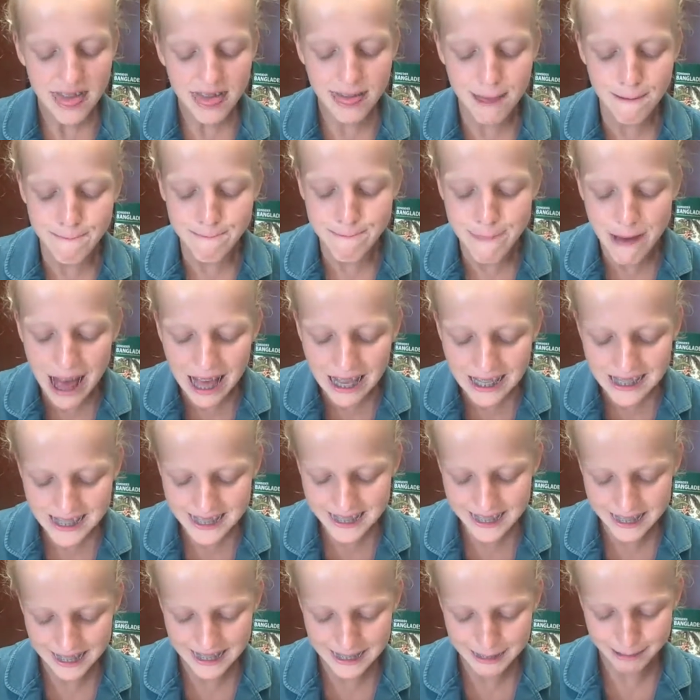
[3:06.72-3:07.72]
The
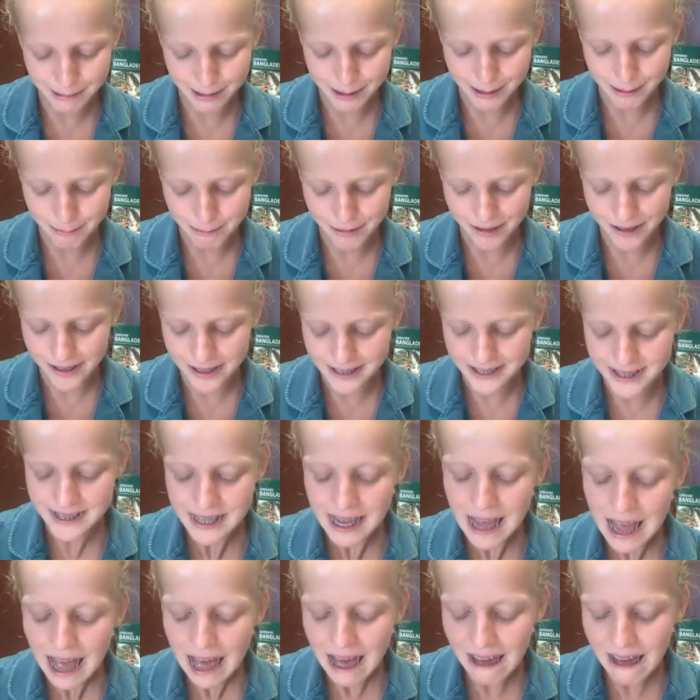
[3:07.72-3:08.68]
best newspapers